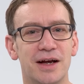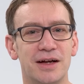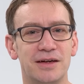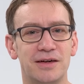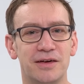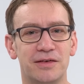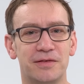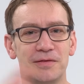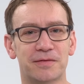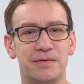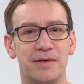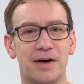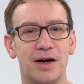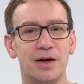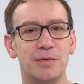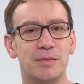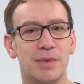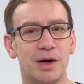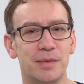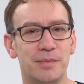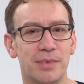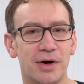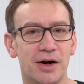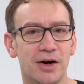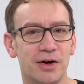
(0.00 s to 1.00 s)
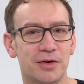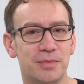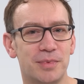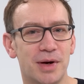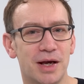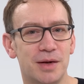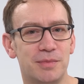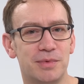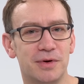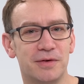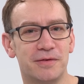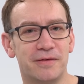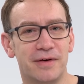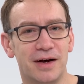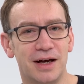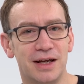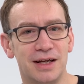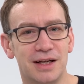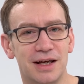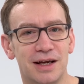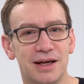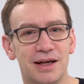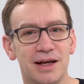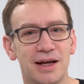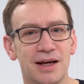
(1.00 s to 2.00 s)
just find my past paper
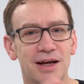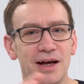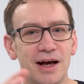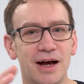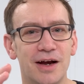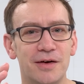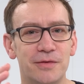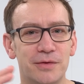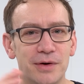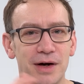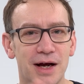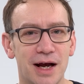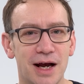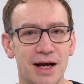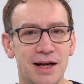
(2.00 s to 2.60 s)
finder over at